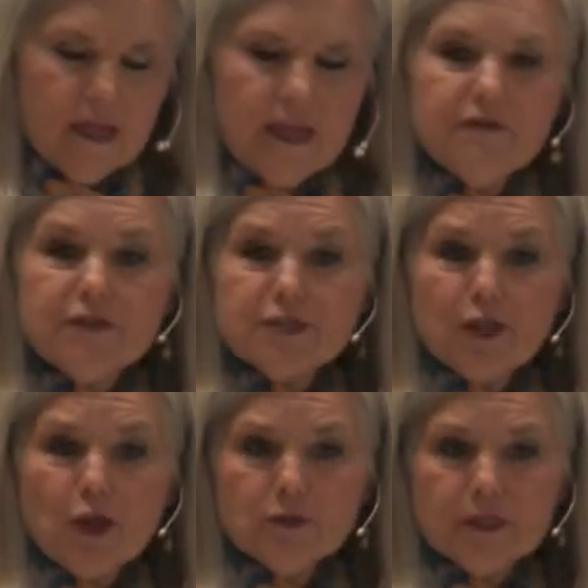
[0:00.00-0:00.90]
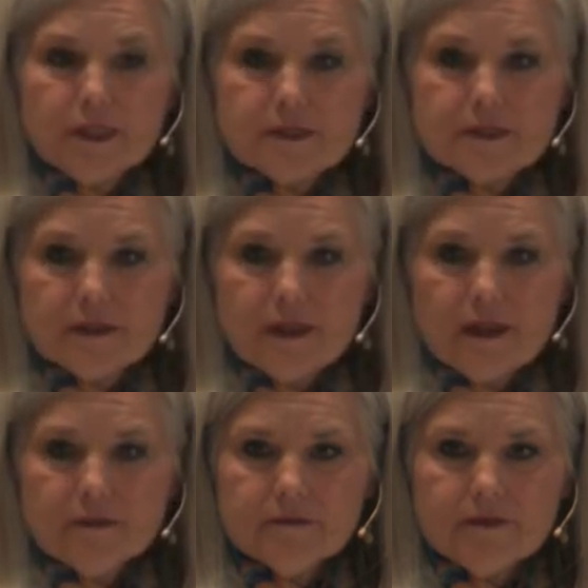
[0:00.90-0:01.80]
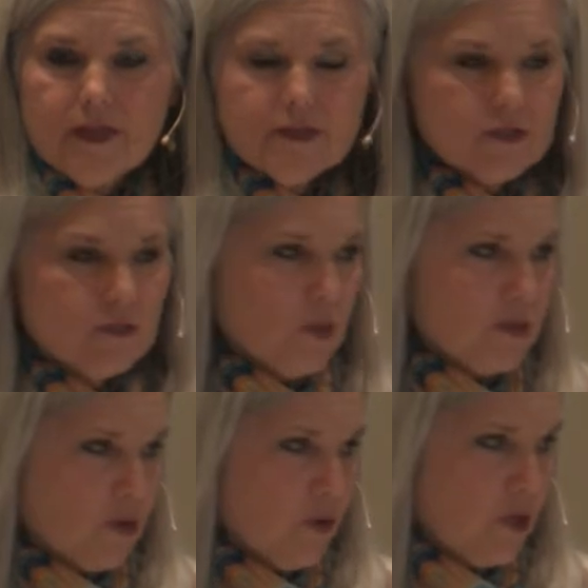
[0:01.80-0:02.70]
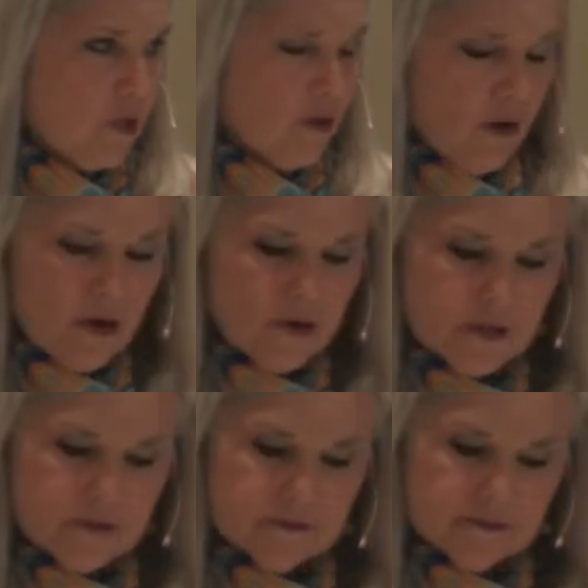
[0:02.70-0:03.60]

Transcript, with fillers: If it's loneliness tonight, if that's what's hurting your heart,